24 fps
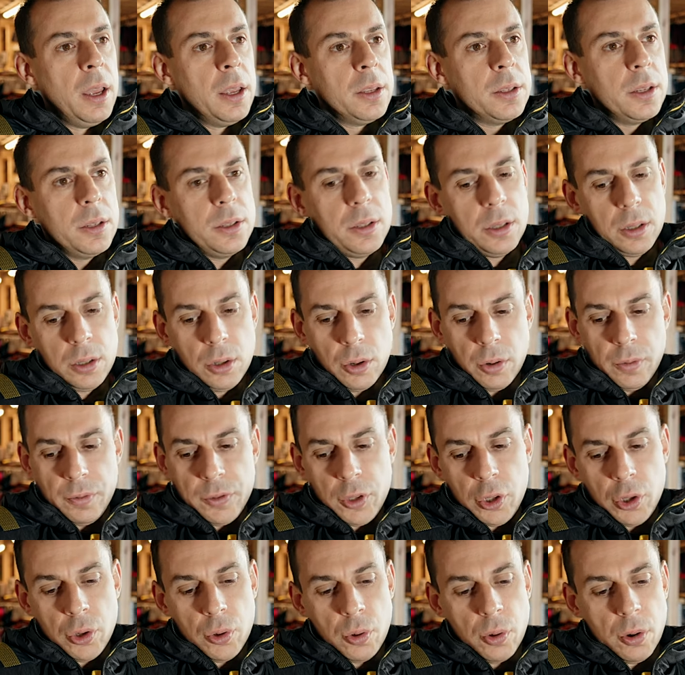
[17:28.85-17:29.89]
So it's this sort of
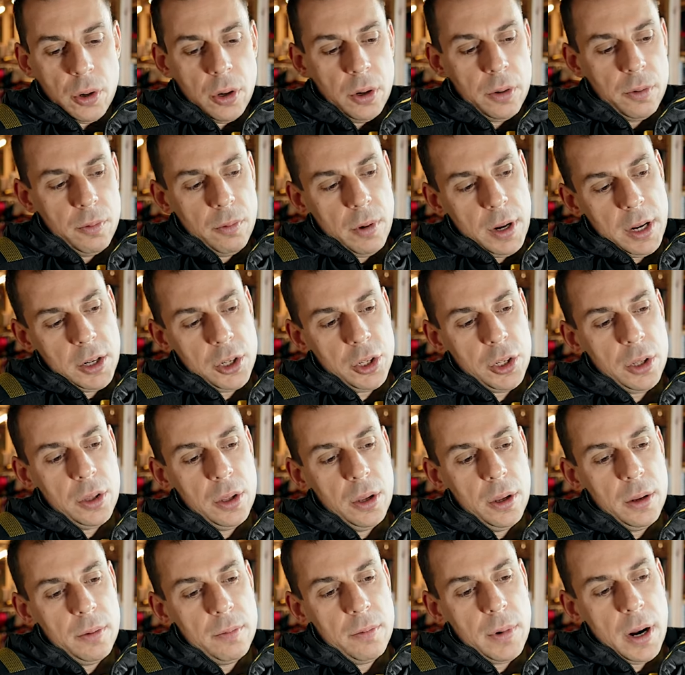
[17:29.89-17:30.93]
chalkland ridge
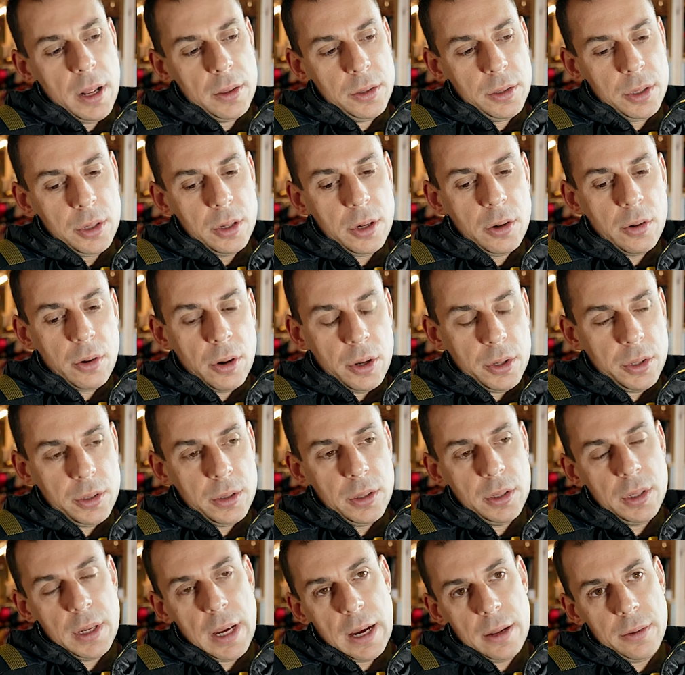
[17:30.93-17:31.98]
that runs across the
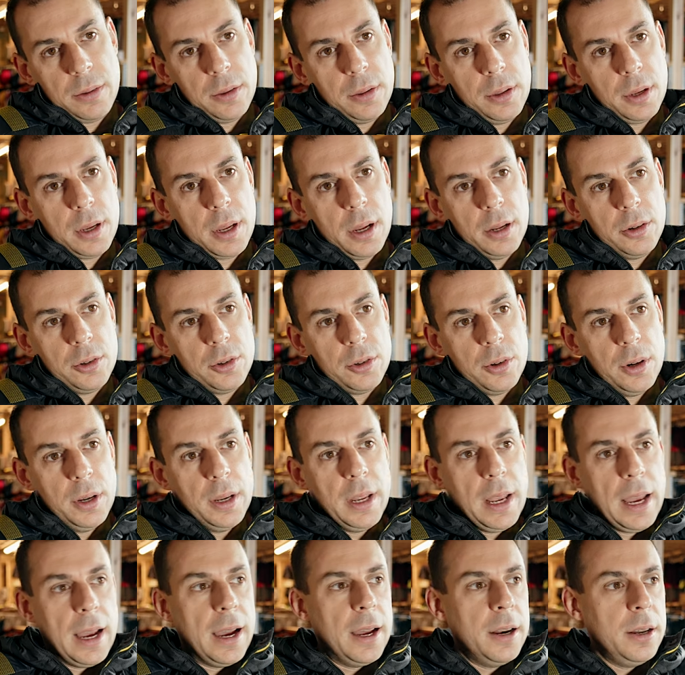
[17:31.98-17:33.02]
south of the country
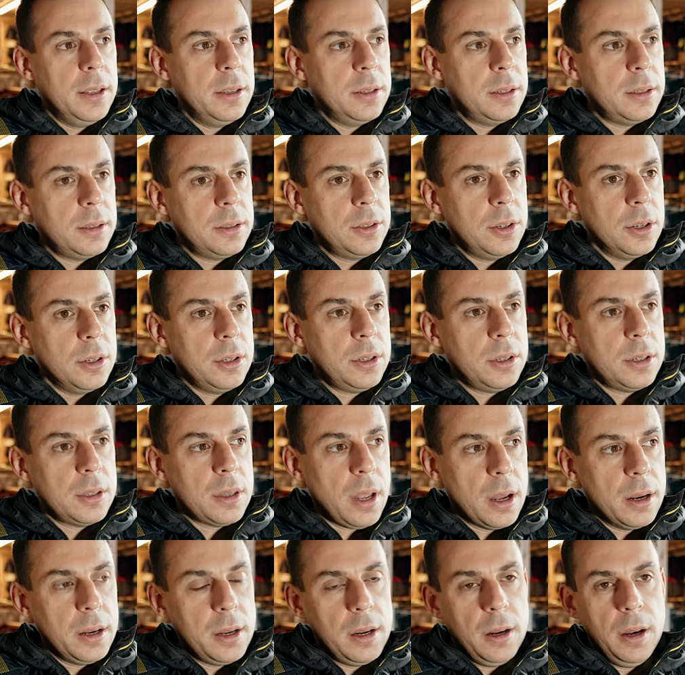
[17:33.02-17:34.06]
and is just
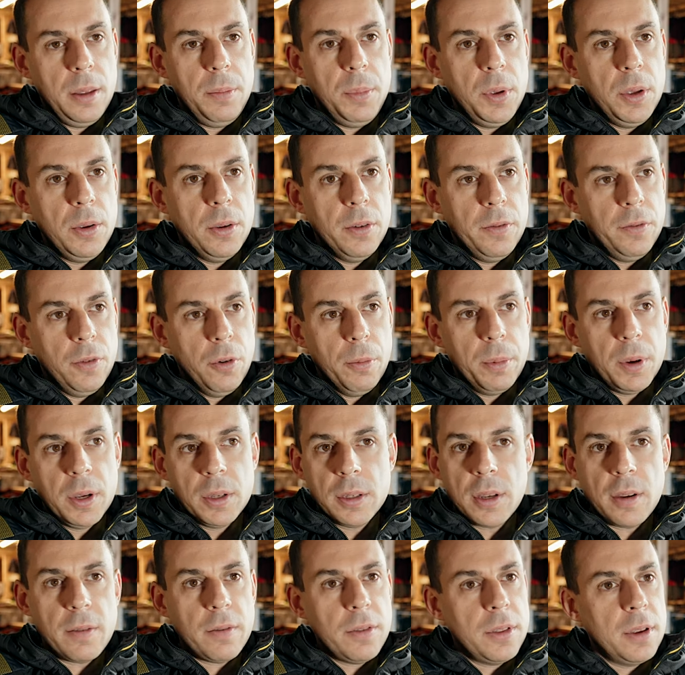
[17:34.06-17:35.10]
stunningly beautiful
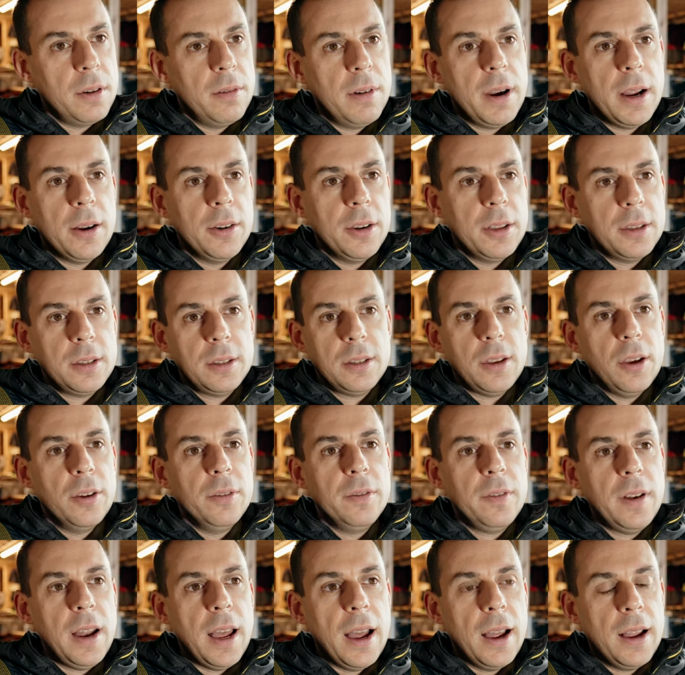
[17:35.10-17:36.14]
because everything around it is so
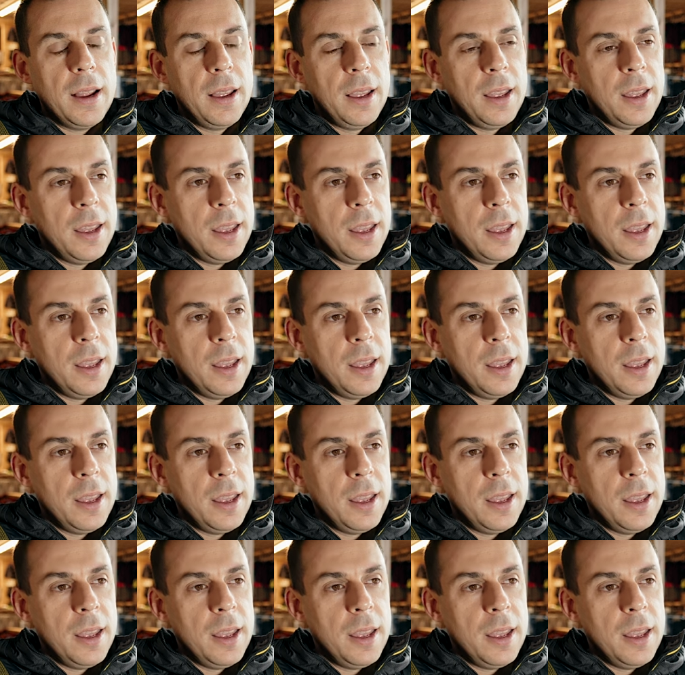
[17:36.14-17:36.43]
flat.